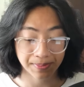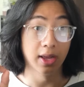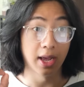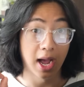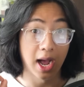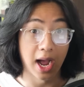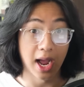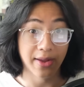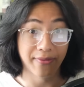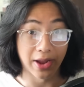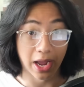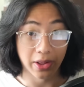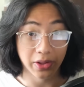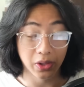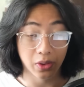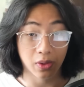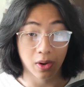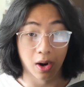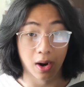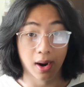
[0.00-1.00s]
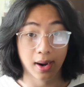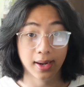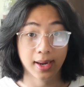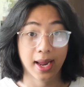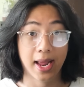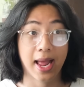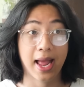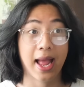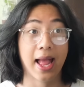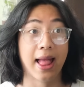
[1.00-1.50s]
On a high-value
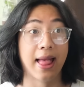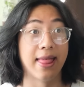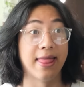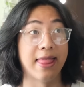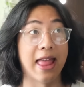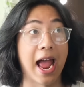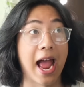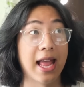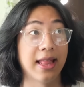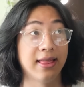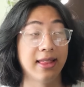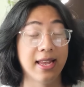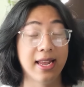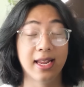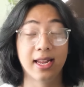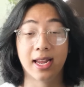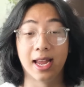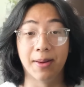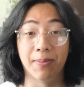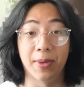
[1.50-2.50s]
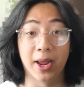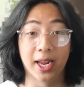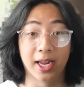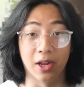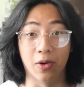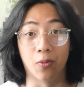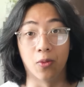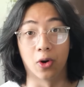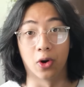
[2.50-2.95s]
card, that thing can make it